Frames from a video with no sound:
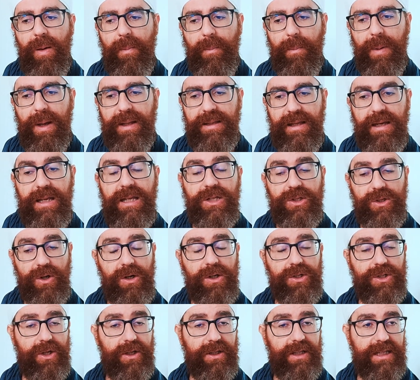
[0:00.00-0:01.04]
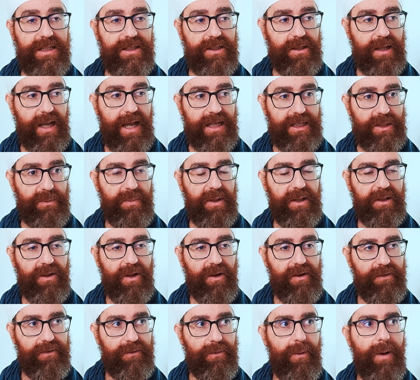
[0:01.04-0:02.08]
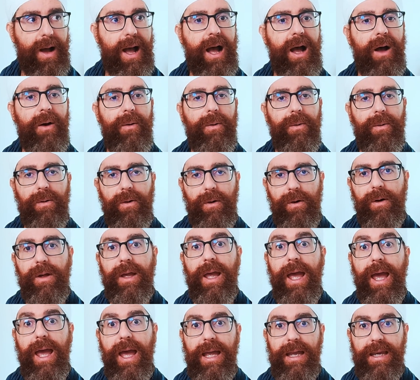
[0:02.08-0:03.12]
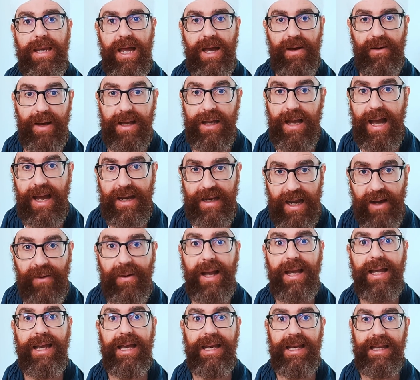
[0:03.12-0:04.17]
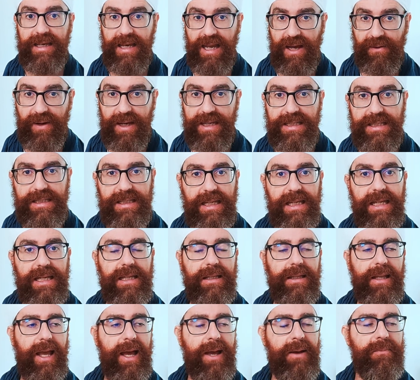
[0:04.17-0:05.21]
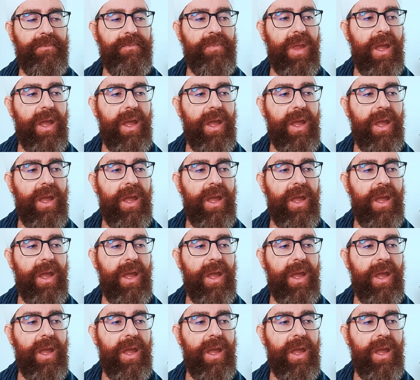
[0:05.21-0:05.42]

But there is also this aspect of, wow, okay, now I get it, now I see it, yeah?